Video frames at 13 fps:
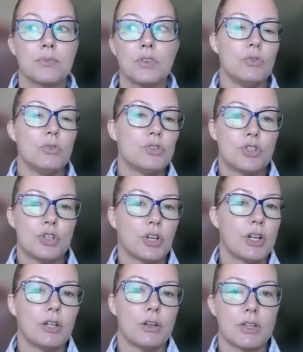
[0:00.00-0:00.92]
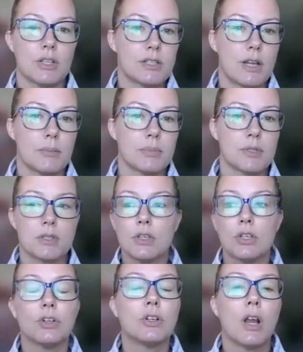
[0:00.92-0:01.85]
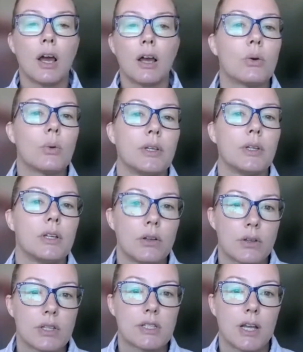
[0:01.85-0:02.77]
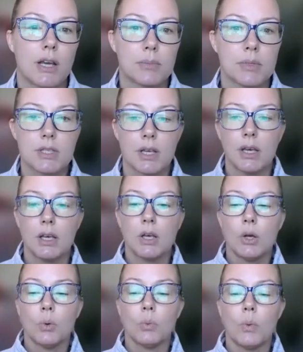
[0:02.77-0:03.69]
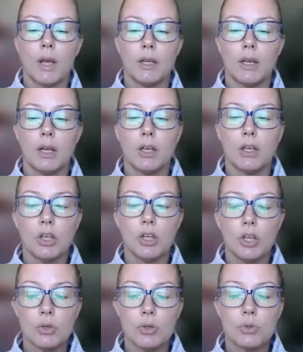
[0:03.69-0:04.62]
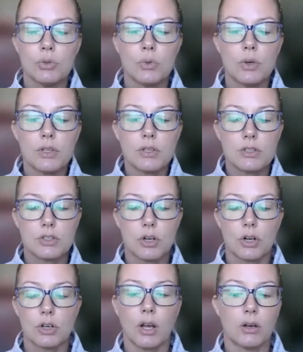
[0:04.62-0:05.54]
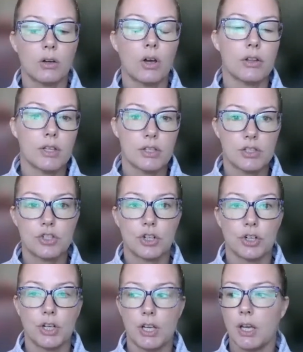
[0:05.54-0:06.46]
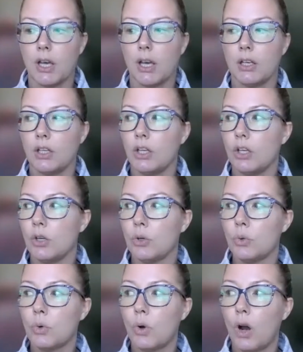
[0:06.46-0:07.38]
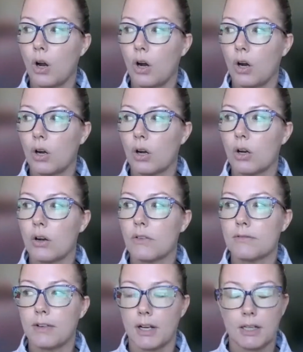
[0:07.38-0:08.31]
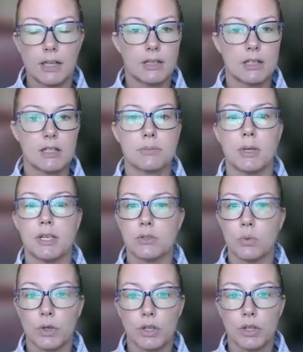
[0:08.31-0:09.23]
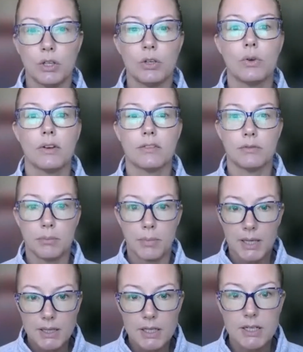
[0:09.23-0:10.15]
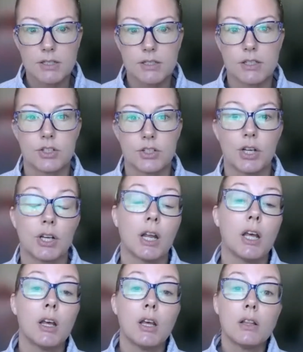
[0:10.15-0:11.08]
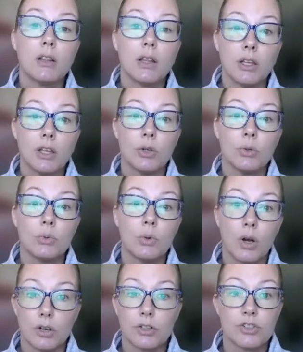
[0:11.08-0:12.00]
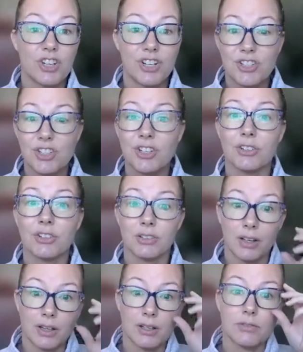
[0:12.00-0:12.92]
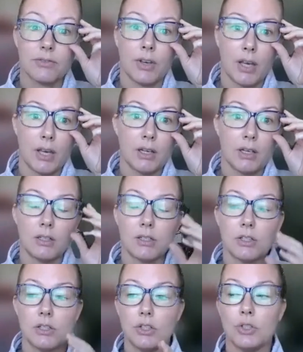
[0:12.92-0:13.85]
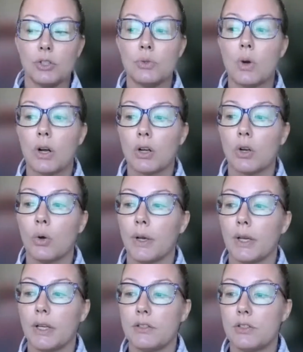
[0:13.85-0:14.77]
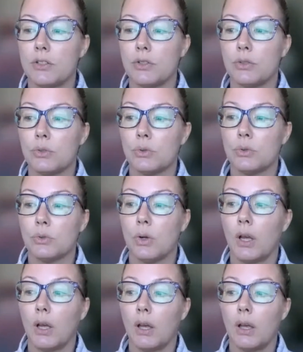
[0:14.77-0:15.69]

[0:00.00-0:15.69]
you shouldn't know the steps. You're not going to know the steps. When you start out on this journey and you are finally in this place where you have made the decision that you are changing your life and you are going to